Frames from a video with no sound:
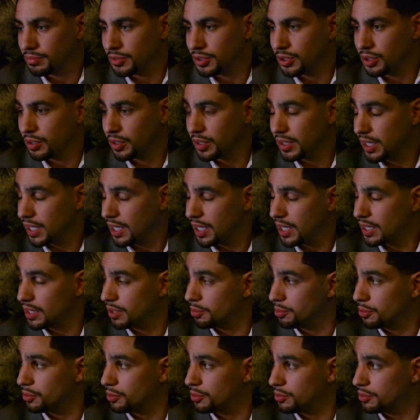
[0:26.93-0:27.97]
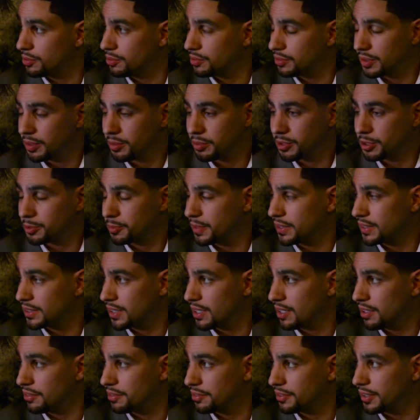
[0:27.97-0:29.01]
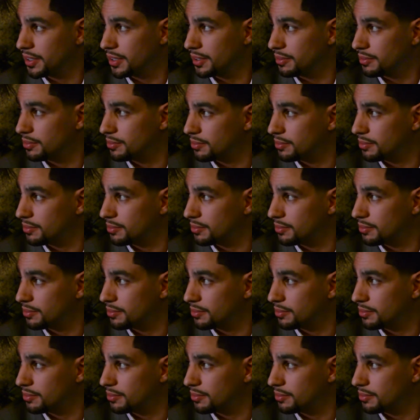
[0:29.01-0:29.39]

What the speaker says: know, he got a lot to prove. Him and Spence got a fight.